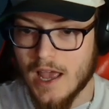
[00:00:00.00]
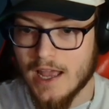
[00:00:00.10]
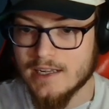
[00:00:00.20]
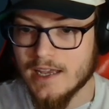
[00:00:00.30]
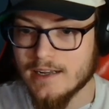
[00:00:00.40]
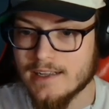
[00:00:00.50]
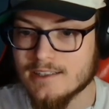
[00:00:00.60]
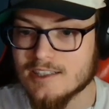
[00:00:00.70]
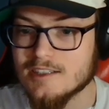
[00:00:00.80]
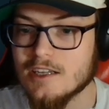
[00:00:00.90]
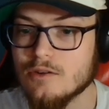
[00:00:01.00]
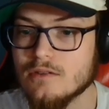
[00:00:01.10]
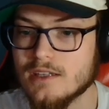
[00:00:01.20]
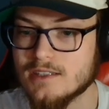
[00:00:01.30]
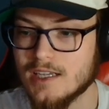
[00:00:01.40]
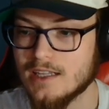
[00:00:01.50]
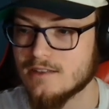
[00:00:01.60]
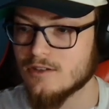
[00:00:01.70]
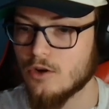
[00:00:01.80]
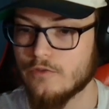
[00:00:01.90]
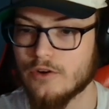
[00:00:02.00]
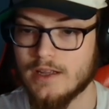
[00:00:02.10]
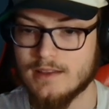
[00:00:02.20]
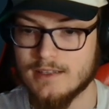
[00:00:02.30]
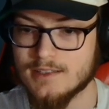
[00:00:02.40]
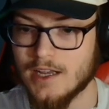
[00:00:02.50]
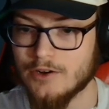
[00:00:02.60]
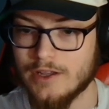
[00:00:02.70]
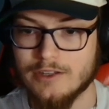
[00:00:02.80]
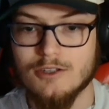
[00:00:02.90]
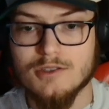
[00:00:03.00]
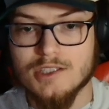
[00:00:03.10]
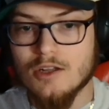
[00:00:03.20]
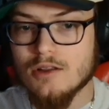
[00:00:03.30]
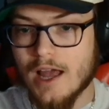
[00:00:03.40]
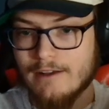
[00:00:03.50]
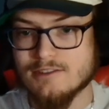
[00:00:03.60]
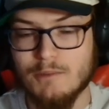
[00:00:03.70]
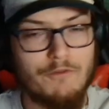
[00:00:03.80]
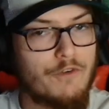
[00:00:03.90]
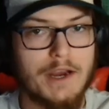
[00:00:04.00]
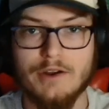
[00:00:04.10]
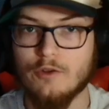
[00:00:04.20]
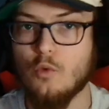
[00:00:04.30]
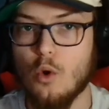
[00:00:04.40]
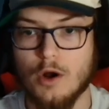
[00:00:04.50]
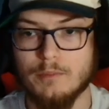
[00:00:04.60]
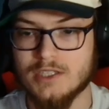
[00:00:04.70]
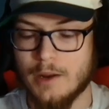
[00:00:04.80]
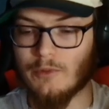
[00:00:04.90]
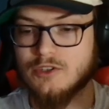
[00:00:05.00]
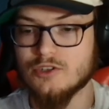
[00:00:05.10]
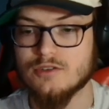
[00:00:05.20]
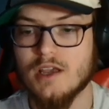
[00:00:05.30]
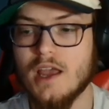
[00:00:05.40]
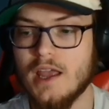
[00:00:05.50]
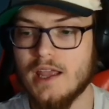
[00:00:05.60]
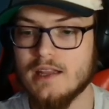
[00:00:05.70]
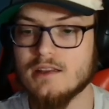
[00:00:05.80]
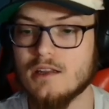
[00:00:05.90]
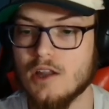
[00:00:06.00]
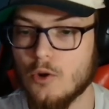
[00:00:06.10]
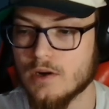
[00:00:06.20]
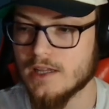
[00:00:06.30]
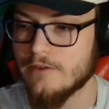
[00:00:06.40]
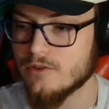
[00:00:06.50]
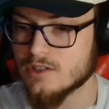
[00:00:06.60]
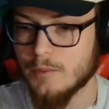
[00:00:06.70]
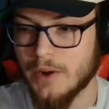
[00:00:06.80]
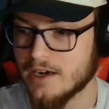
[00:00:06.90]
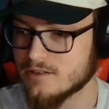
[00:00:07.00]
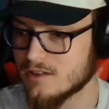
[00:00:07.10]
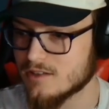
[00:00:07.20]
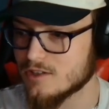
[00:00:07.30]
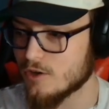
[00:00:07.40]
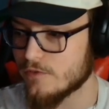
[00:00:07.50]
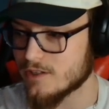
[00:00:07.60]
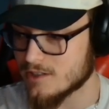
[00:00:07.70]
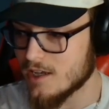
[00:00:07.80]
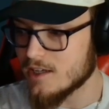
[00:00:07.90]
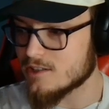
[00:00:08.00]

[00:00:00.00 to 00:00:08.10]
And yet it's still the teens over in this area. You still have some very warm temperatures in the lower levels compared to the surface.